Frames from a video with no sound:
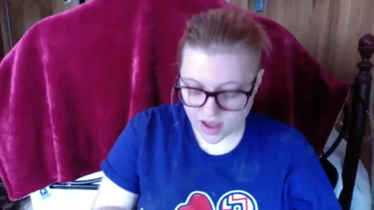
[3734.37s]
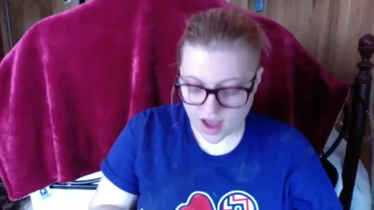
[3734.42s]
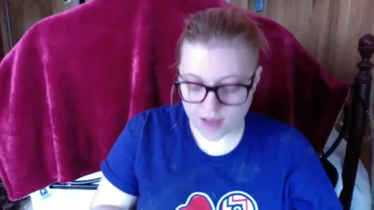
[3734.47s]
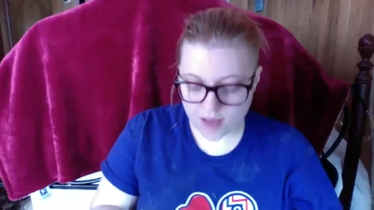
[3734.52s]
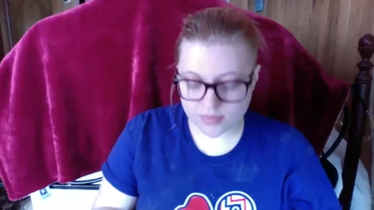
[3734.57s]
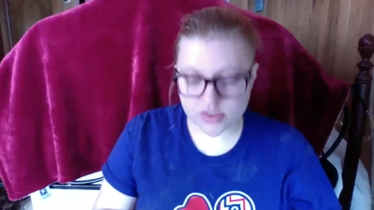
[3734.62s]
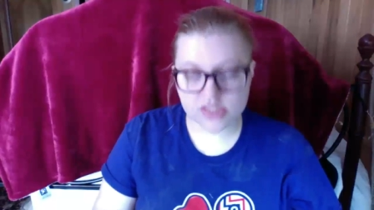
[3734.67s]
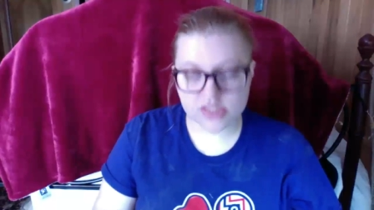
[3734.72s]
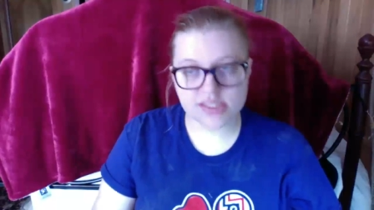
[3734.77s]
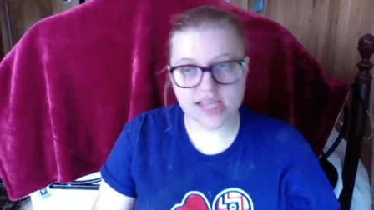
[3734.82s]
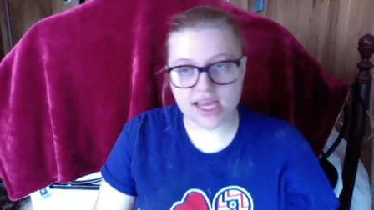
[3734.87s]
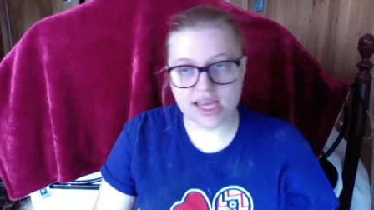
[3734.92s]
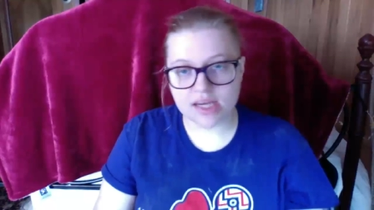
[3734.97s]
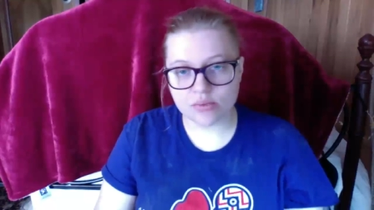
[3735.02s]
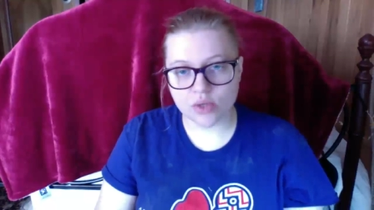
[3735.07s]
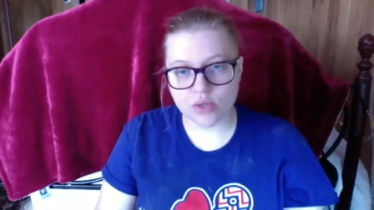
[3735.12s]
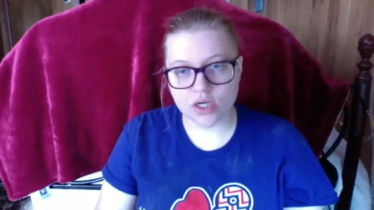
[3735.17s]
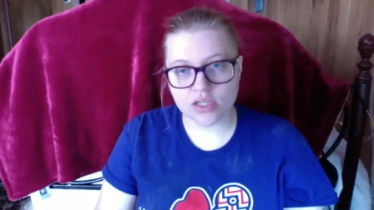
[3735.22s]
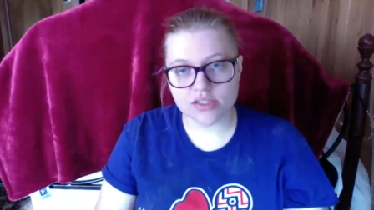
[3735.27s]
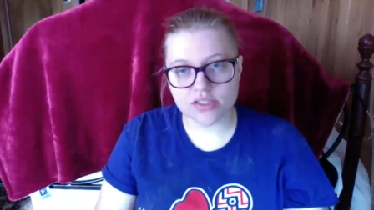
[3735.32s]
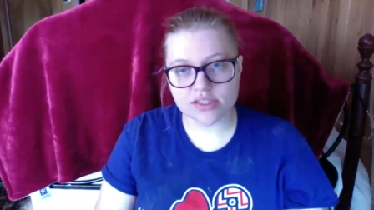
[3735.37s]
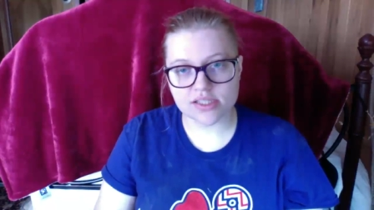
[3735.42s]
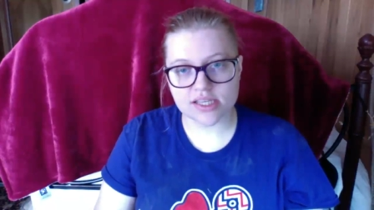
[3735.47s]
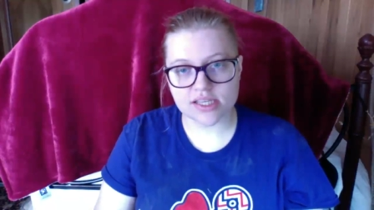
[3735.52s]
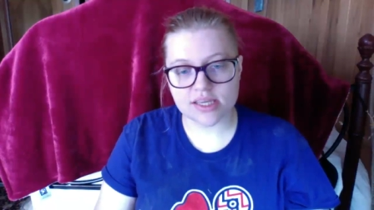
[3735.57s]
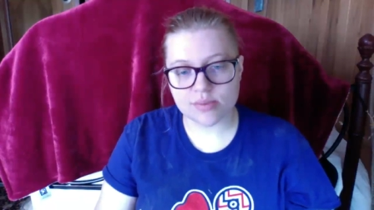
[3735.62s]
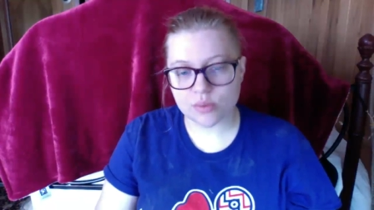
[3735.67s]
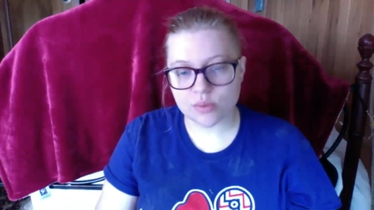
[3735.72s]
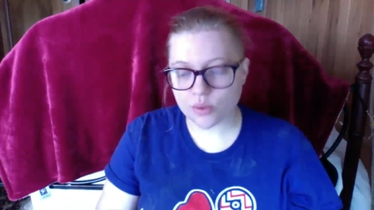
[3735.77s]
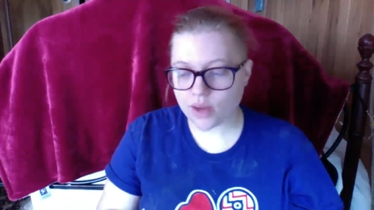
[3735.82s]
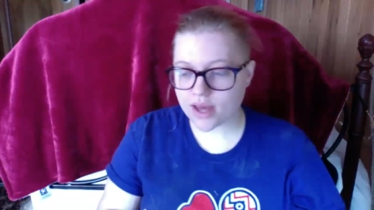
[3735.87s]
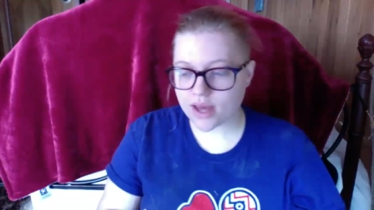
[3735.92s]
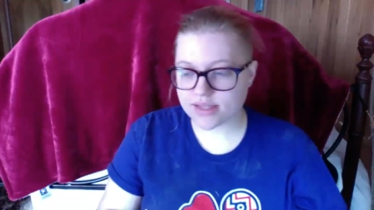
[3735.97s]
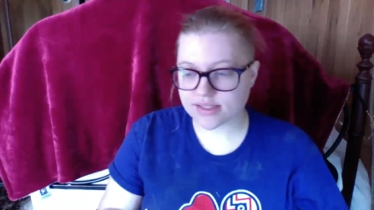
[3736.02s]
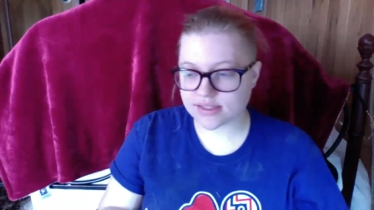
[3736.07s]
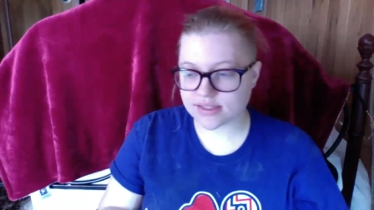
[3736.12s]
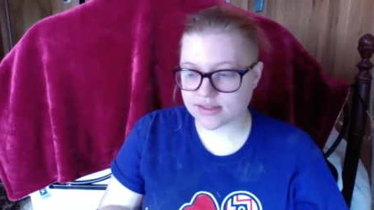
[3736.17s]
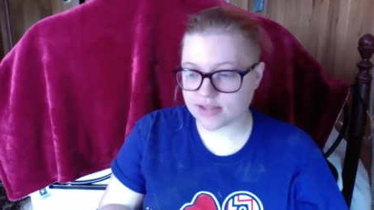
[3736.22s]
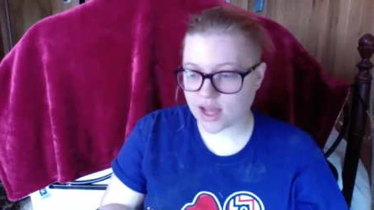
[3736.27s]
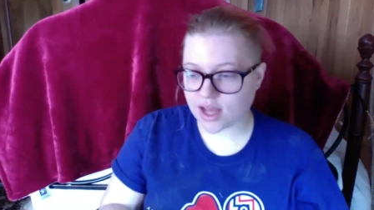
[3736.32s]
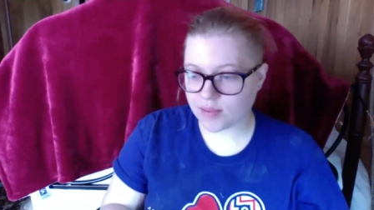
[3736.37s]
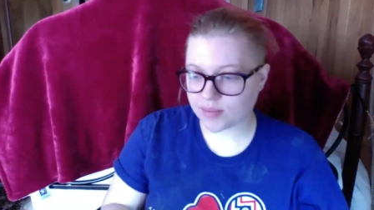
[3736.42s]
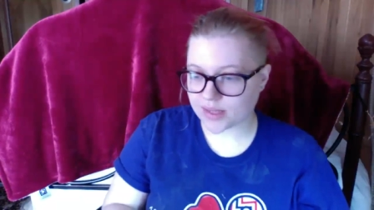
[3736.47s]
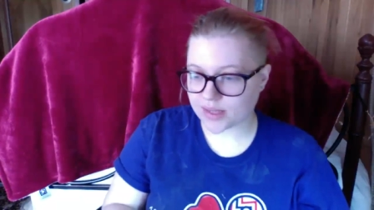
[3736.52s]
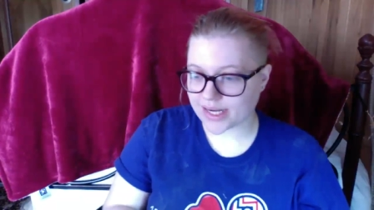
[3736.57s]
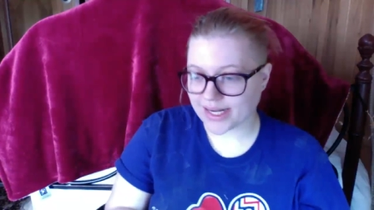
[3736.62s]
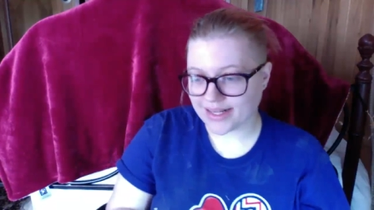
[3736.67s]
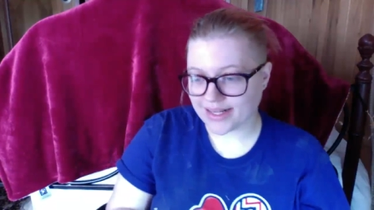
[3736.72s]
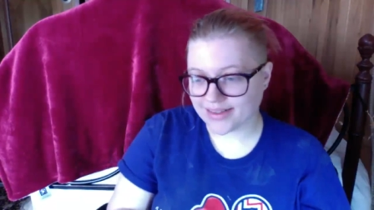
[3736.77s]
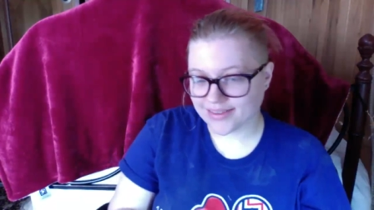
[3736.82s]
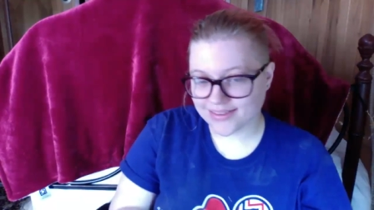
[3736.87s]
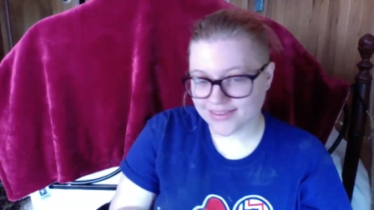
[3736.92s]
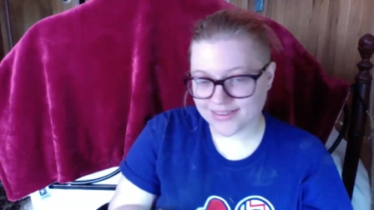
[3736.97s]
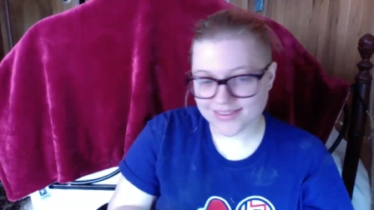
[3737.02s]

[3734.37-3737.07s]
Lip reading: I'm just saying words to keep you guys company.